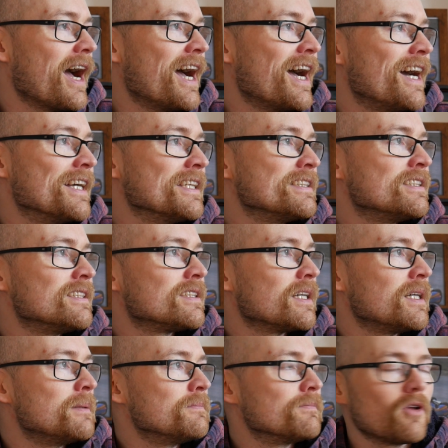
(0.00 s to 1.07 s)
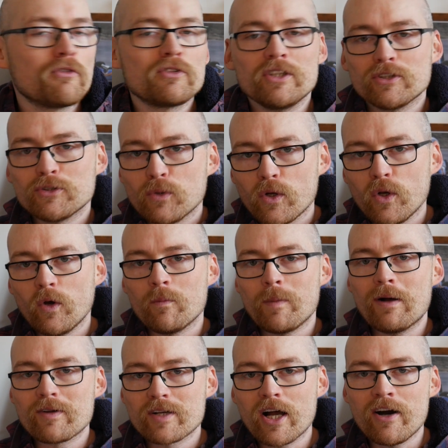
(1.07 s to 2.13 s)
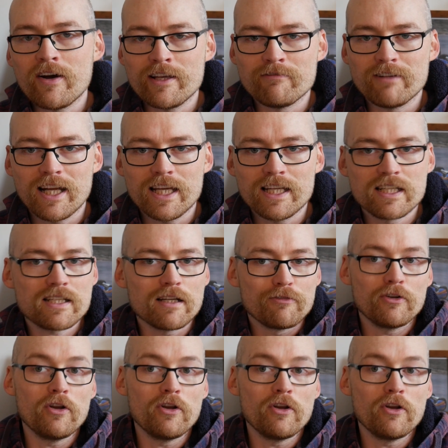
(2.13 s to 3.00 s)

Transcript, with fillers: and um, obviously I talk a lot about karting related stuff.